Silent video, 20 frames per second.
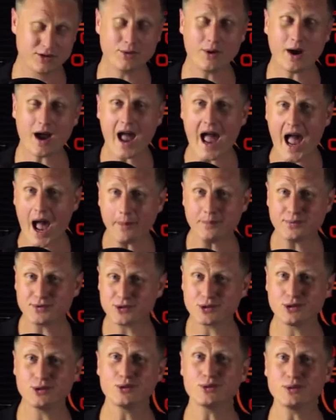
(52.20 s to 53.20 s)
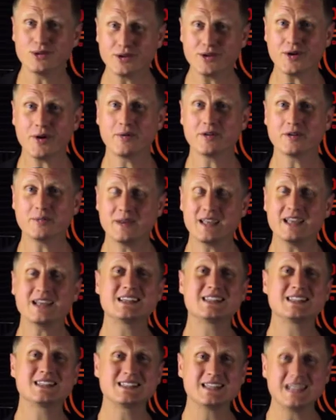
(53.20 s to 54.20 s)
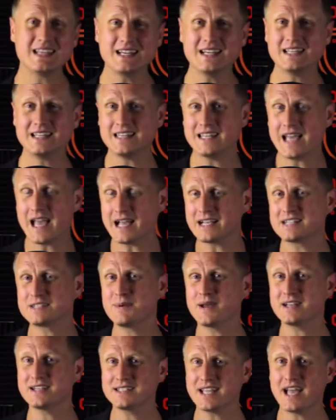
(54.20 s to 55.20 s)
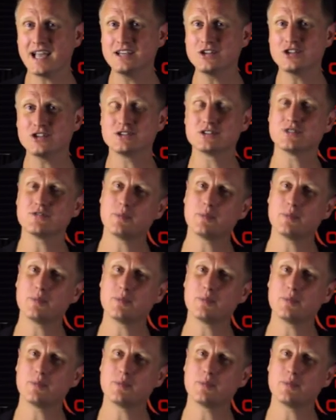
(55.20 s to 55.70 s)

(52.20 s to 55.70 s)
you are absolutely going to be exceeding the expectations